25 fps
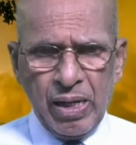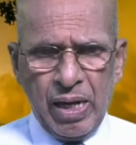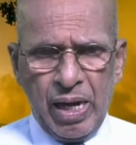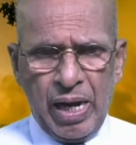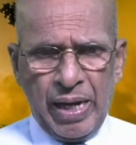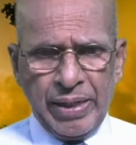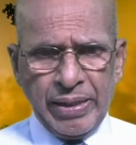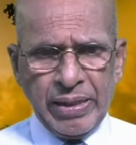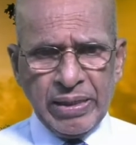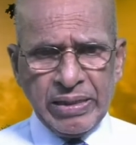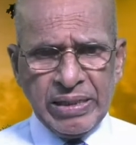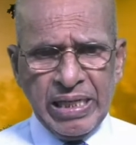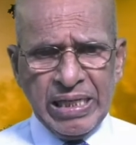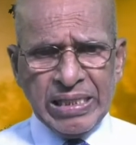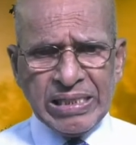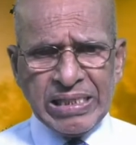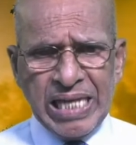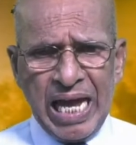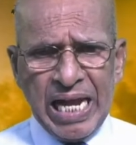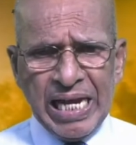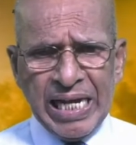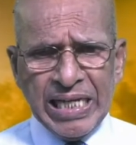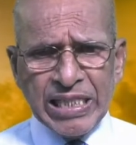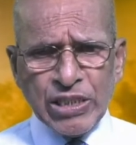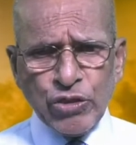And this
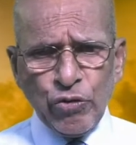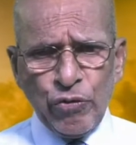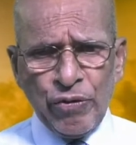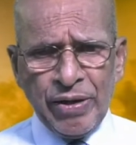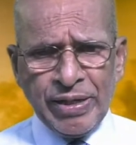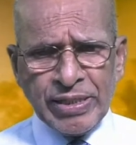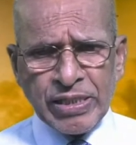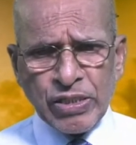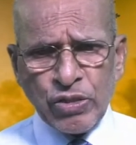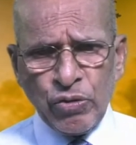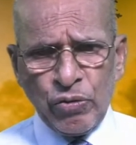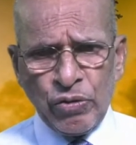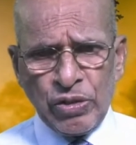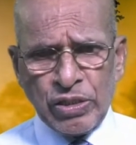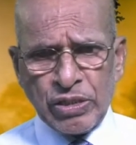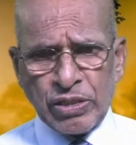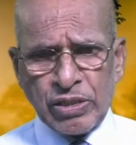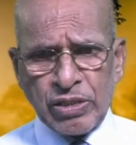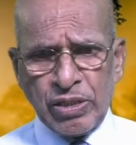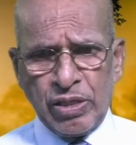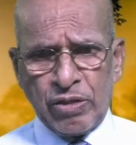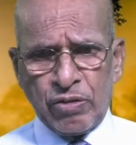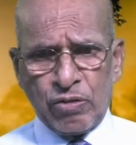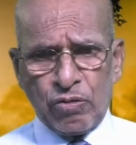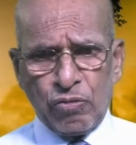Ahasuerus
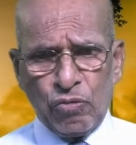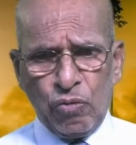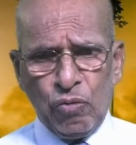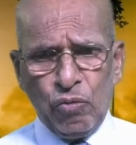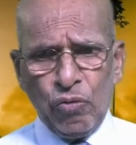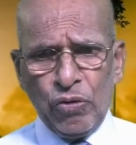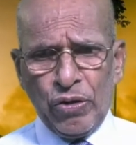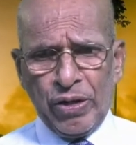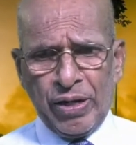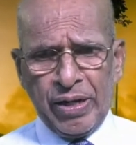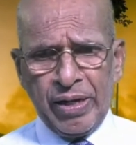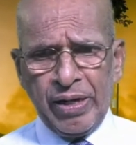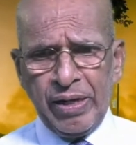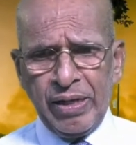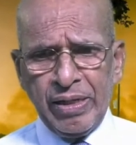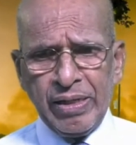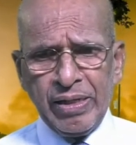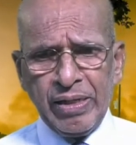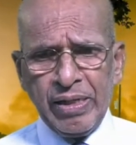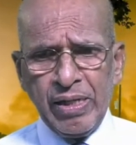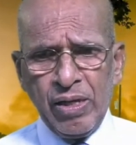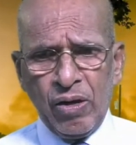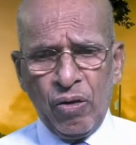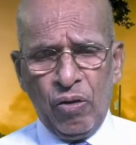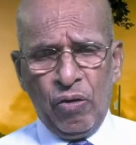was a ruler
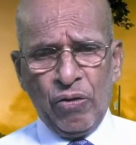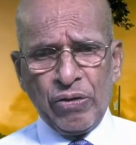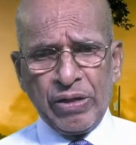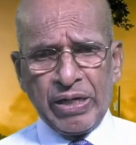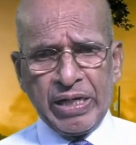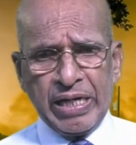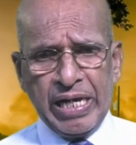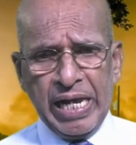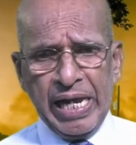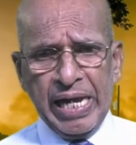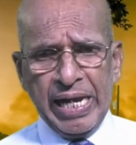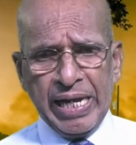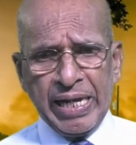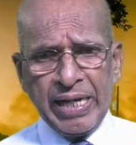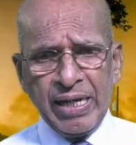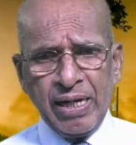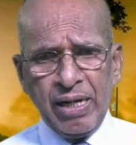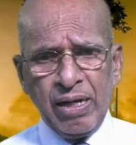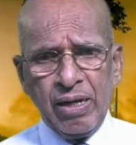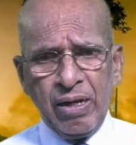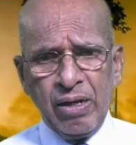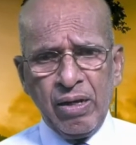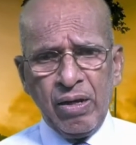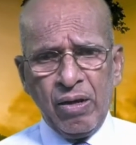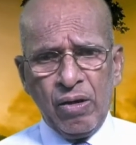or king